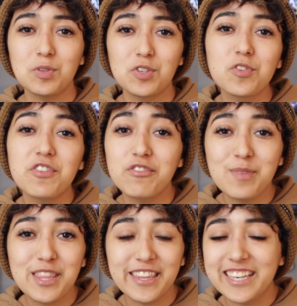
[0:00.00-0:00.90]
retrieve
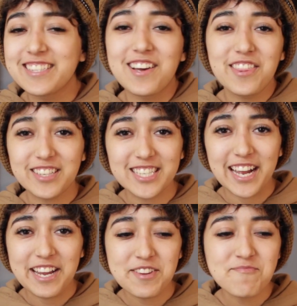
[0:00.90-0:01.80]
me things all the
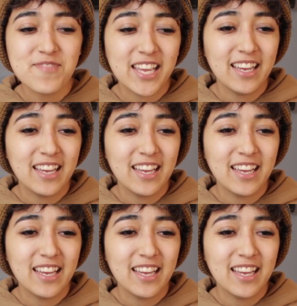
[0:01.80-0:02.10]
time.